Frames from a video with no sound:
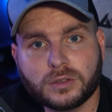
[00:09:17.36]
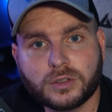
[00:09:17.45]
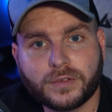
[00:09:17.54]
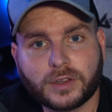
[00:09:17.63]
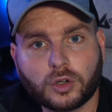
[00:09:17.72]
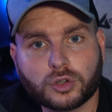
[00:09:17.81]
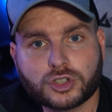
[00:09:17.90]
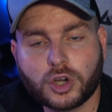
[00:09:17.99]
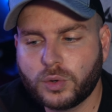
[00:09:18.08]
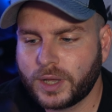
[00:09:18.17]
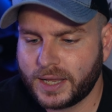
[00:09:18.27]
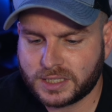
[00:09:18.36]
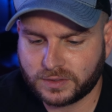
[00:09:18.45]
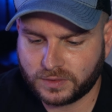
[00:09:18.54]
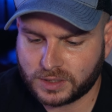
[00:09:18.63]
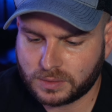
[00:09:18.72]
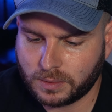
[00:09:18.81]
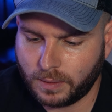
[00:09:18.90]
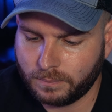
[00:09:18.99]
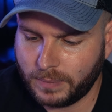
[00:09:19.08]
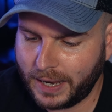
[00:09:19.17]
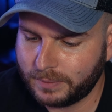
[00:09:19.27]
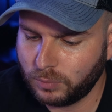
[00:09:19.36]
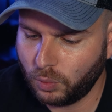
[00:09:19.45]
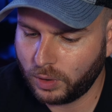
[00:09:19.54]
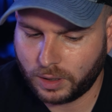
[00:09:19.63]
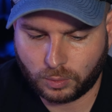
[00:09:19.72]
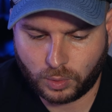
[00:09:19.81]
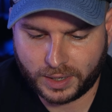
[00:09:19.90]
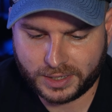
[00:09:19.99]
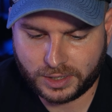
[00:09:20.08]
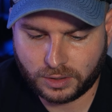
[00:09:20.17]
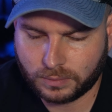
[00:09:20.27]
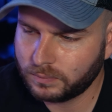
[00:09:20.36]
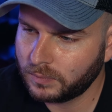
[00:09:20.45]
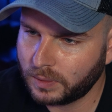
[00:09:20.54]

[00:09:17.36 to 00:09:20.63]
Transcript: give a little showcase of this bad boy right here.